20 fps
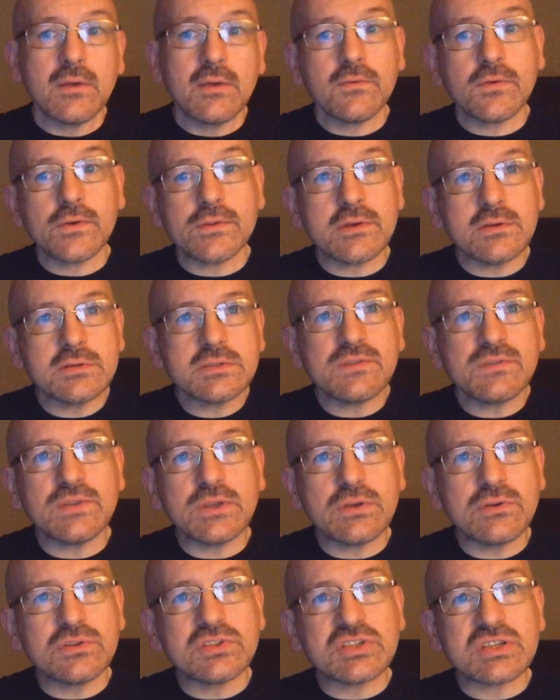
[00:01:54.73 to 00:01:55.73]
For those of
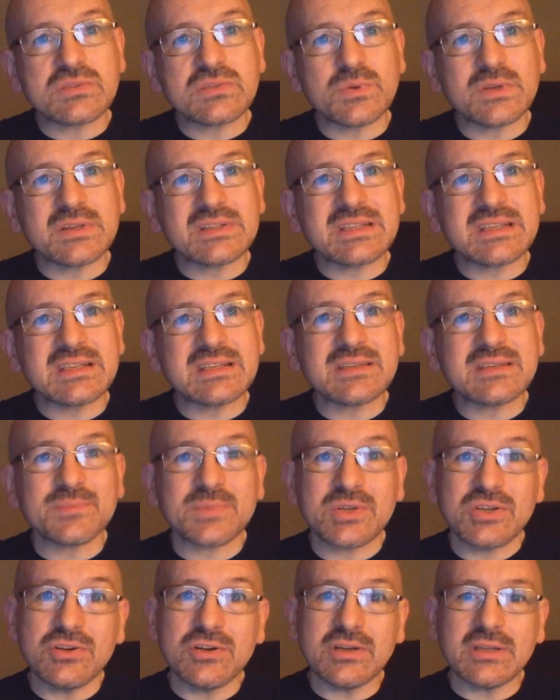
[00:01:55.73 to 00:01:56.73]
you who just want to see
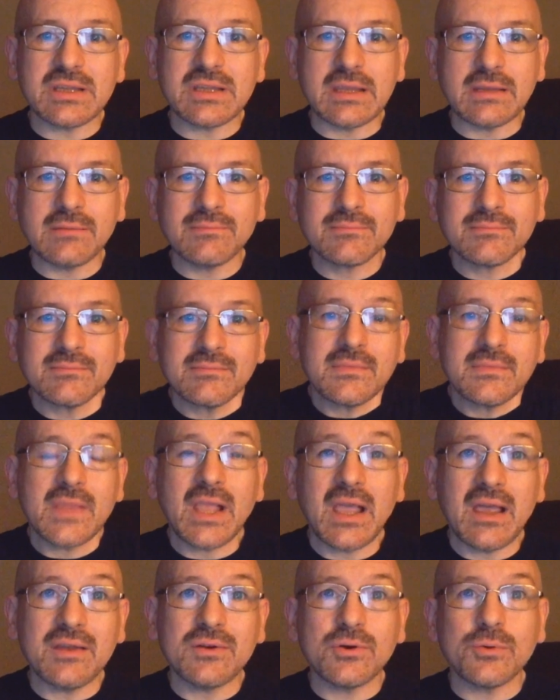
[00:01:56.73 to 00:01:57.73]
some cooking,
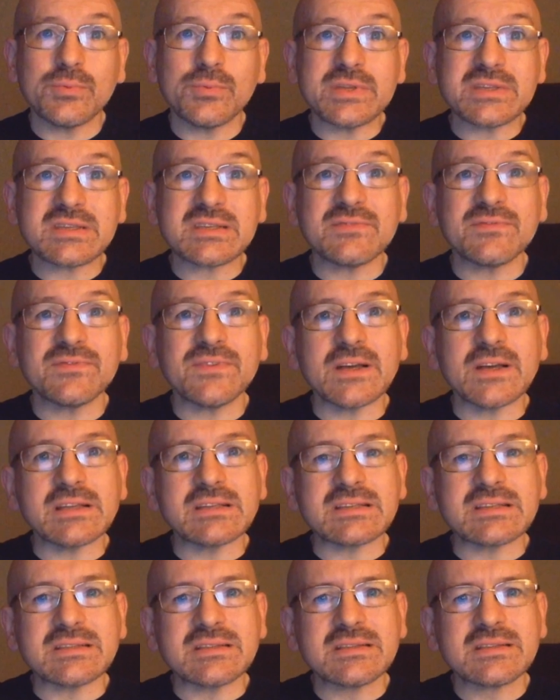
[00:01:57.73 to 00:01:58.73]
I hope this
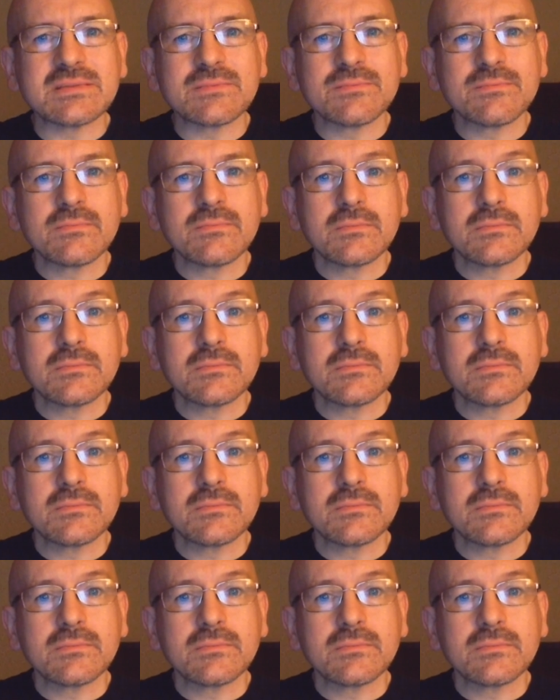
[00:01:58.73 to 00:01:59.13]
suffices.